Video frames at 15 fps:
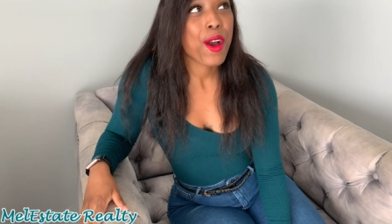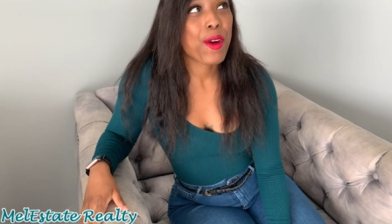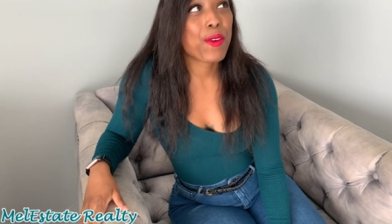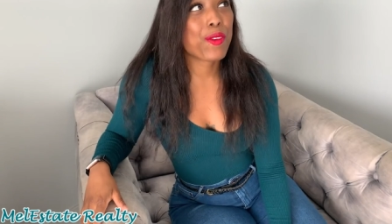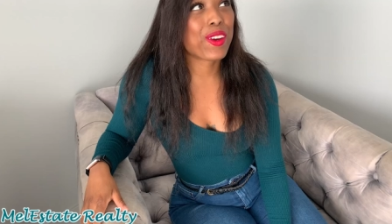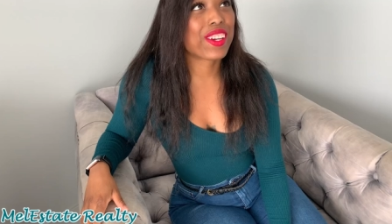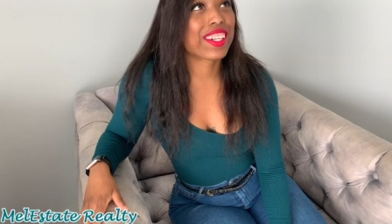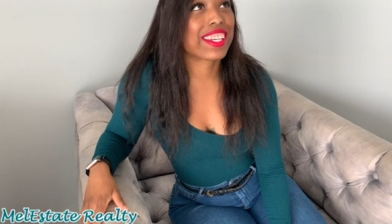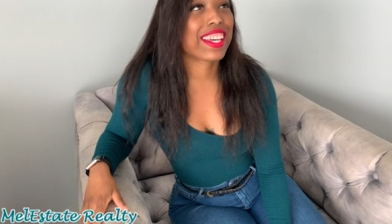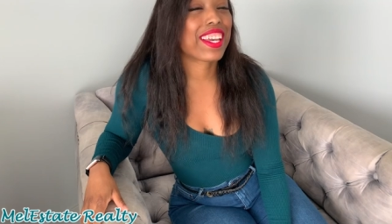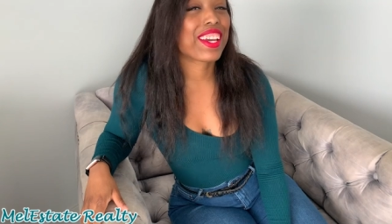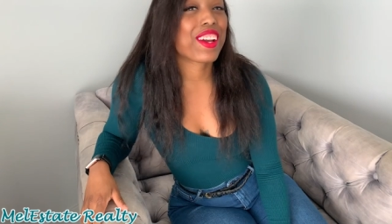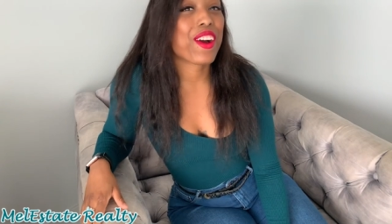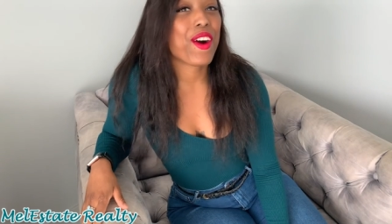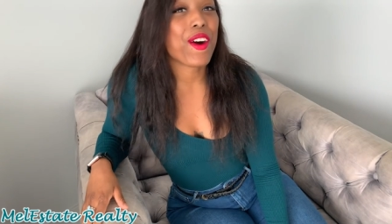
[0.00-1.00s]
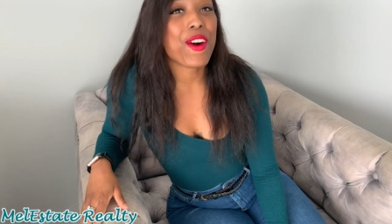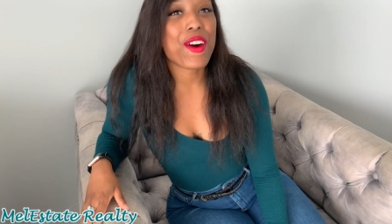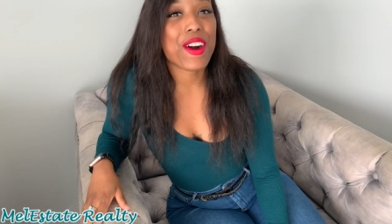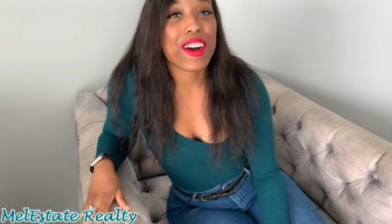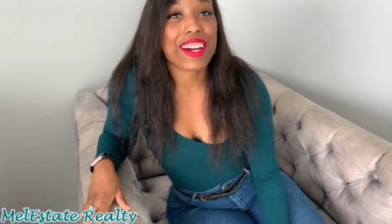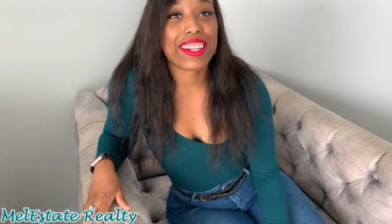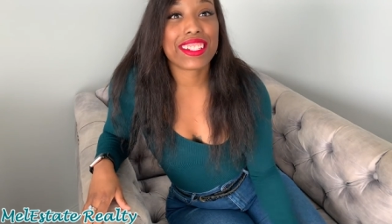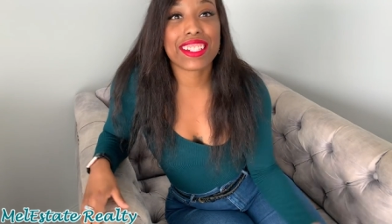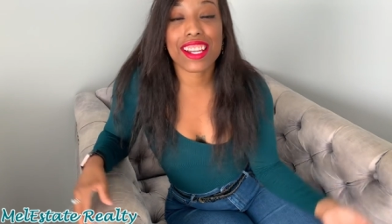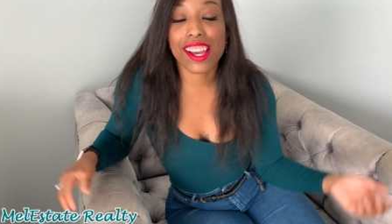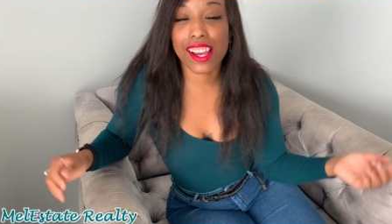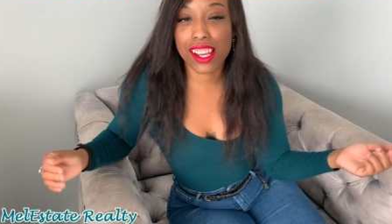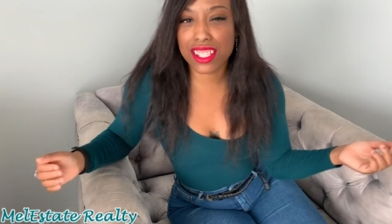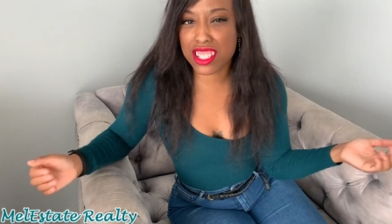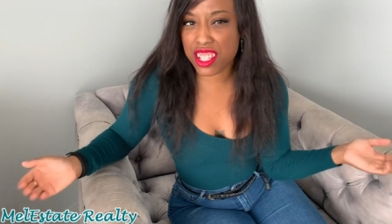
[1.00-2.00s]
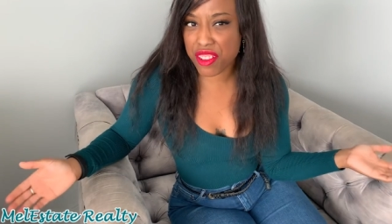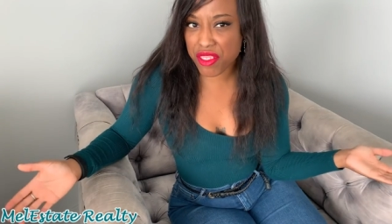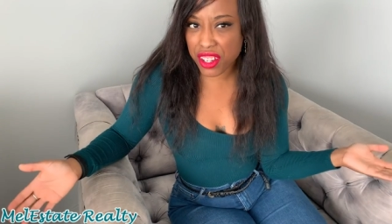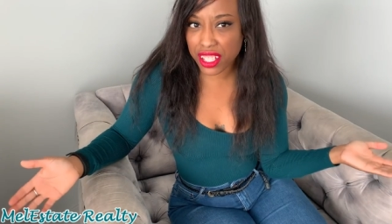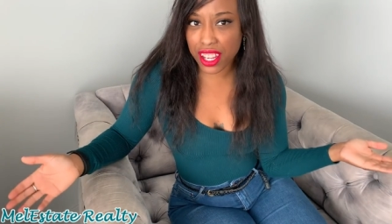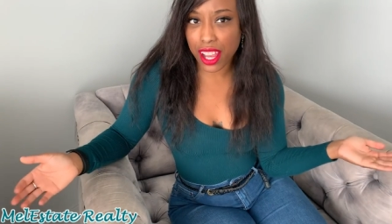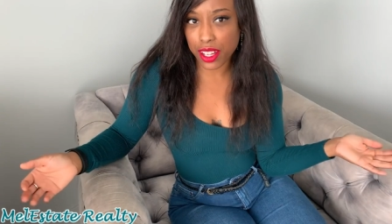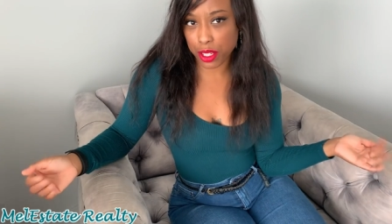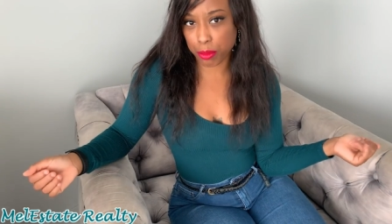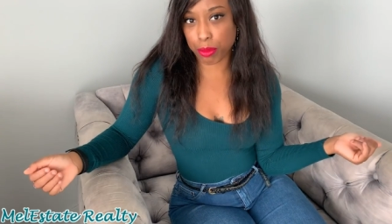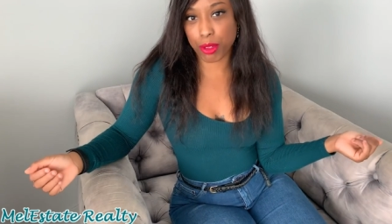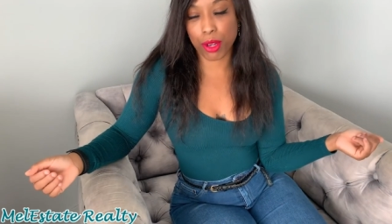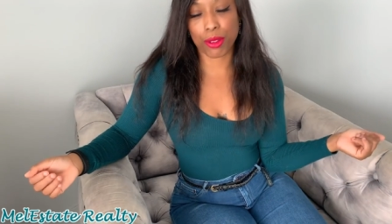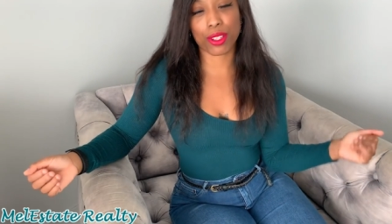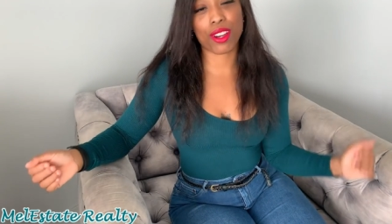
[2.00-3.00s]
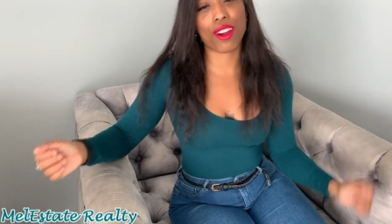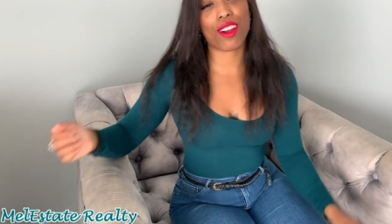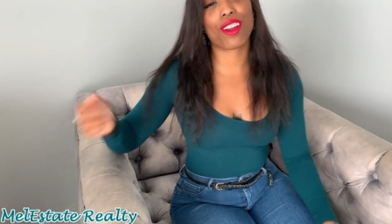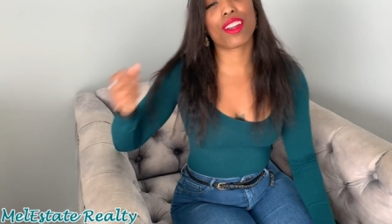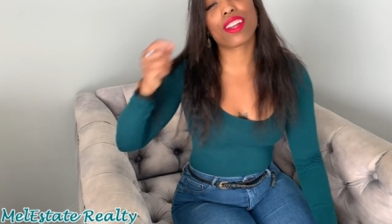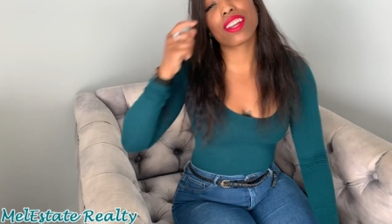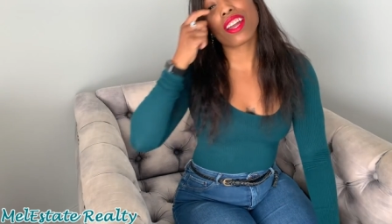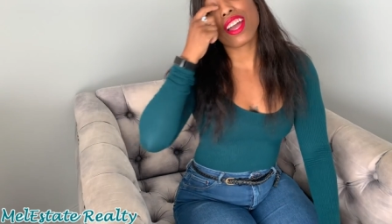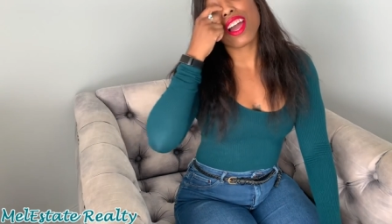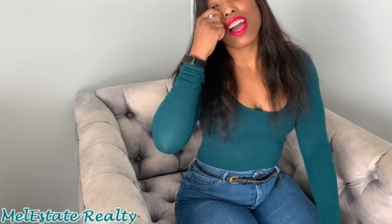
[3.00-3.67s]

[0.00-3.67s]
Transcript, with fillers: working on a different kind of pro card.